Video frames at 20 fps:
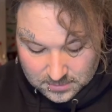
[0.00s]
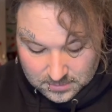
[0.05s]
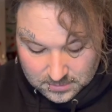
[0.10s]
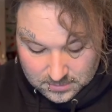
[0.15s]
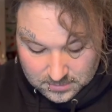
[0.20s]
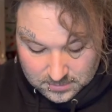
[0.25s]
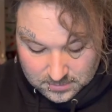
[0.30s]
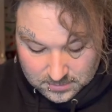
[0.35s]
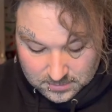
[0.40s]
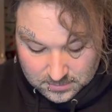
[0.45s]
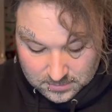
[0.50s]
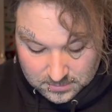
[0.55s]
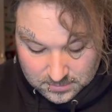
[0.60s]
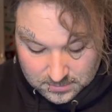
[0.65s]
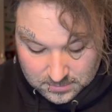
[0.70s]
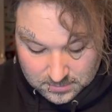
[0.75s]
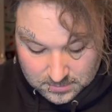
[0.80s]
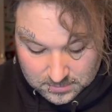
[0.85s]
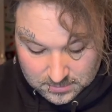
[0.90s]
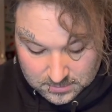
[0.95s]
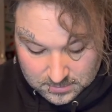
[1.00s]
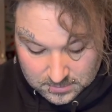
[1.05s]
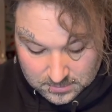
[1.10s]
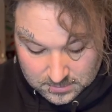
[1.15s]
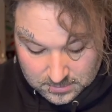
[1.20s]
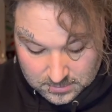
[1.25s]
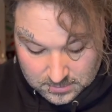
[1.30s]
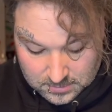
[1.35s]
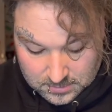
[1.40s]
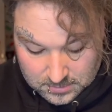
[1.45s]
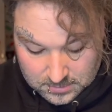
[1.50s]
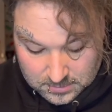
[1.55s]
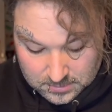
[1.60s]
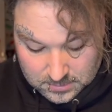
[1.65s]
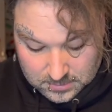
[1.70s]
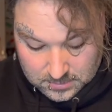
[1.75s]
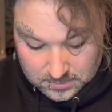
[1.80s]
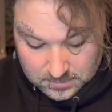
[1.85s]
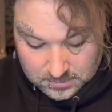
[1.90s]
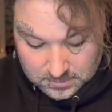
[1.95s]

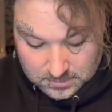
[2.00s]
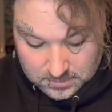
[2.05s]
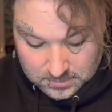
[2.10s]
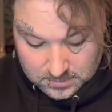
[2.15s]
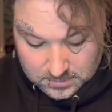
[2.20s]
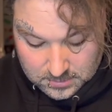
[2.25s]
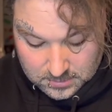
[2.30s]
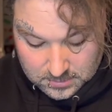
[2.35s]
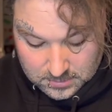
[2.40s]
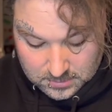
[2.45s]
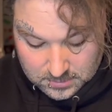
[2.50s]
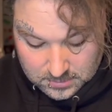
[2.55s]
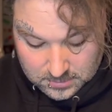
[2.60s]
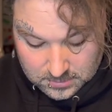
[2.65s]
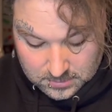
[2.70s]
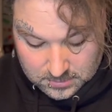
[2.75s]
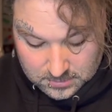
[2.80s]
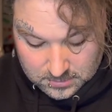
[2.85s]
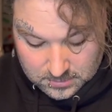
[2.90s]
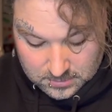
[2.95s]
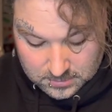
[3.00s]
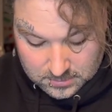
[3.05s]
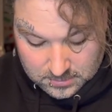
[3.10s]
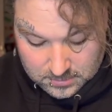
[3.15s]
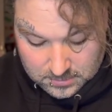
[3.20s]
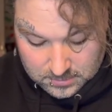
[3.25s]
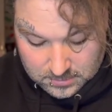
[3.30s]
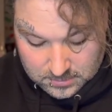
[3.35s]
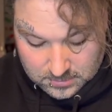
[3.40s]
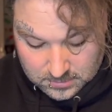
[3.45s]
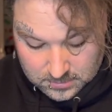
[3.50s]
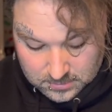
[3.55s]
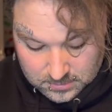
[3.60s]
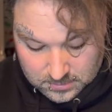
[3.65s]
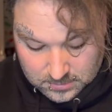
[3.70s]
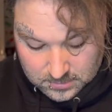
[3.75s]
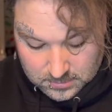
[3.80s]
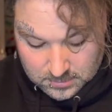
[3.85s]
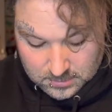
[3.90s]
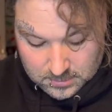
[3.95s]

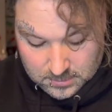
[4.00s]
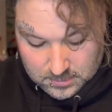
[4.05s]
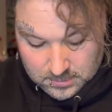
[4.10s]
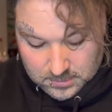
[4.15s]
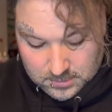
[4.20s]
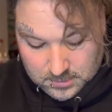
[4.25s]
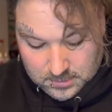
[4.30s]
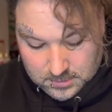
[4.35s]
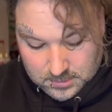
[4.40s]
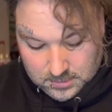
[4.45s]
No one is speaking in this clip.